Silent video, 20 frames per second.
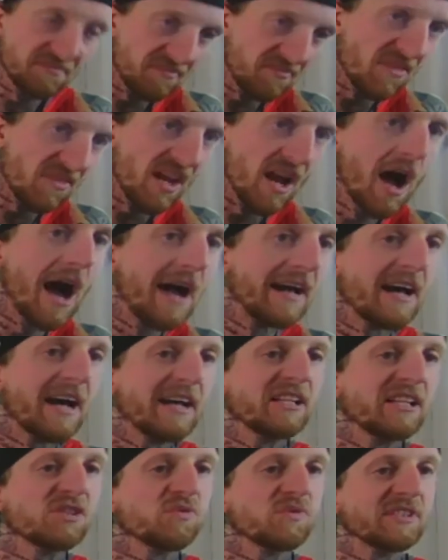
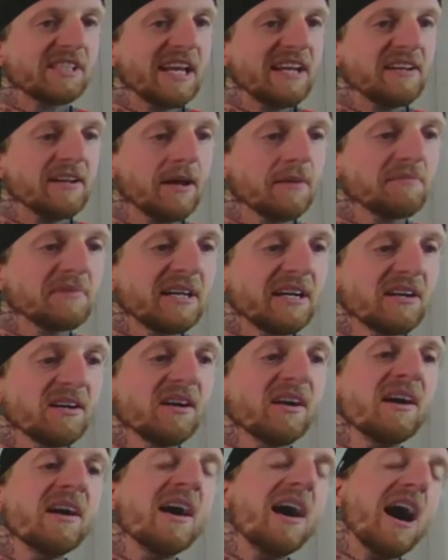Ioannidis was getting up there.
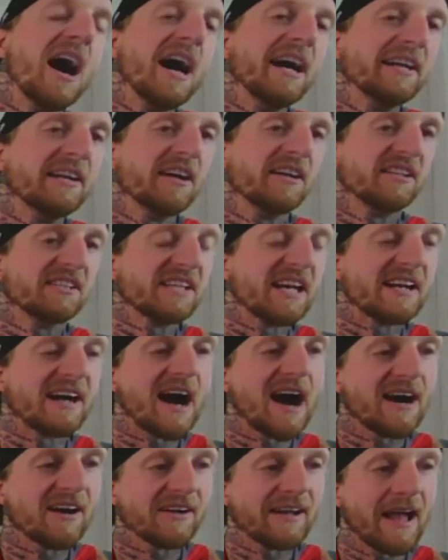Ioannidis had a
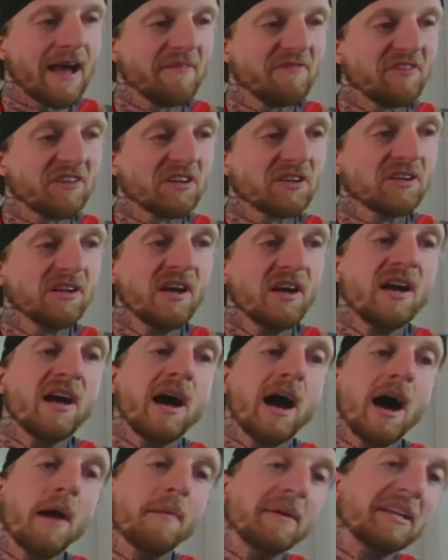higher cap figure.
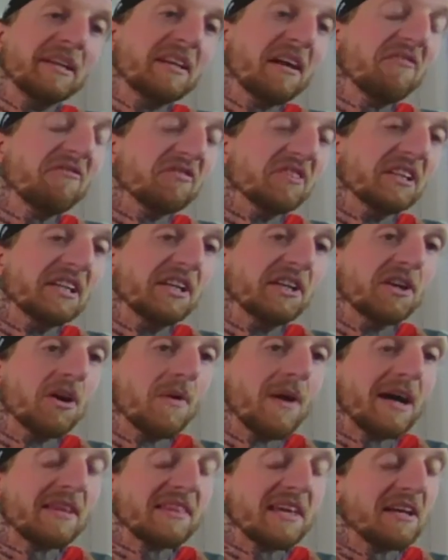I mean, definitely, you know,
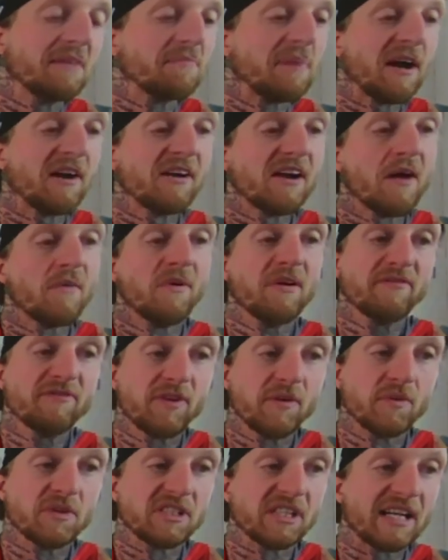I think Perion
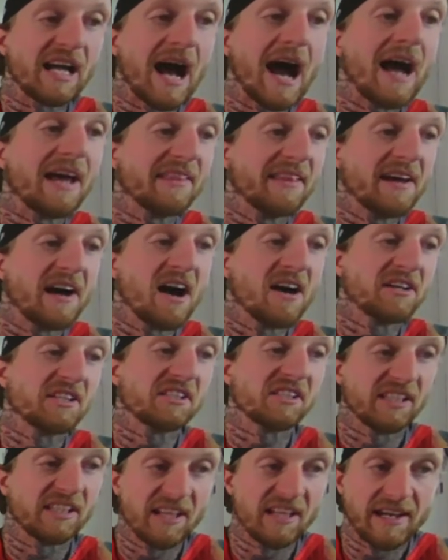Winfrey was a guy that
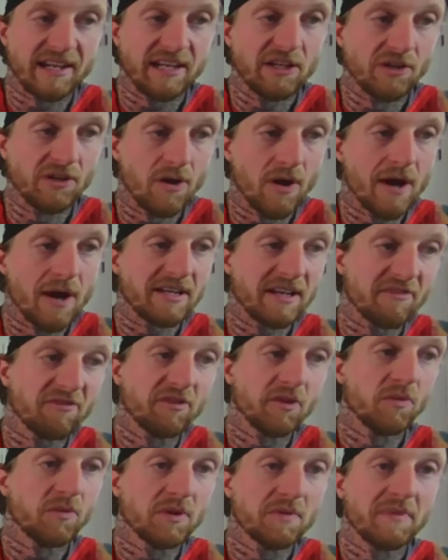honestly, like, you know, I
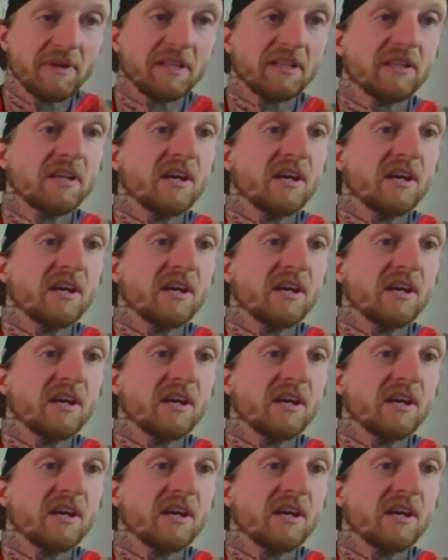definitely would have been